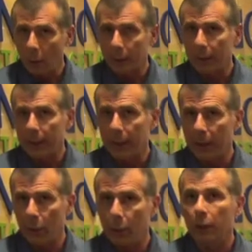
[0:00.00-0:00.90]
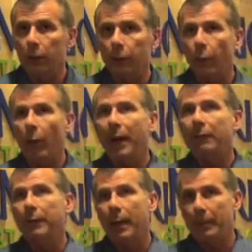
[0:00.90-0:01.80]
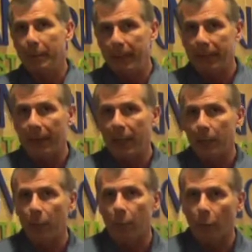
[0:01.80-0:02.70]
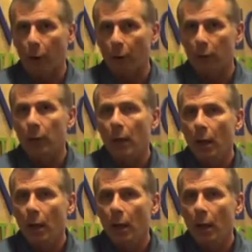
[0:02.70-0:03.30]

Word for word: Hopefully that'll clear the way for them to be available for our,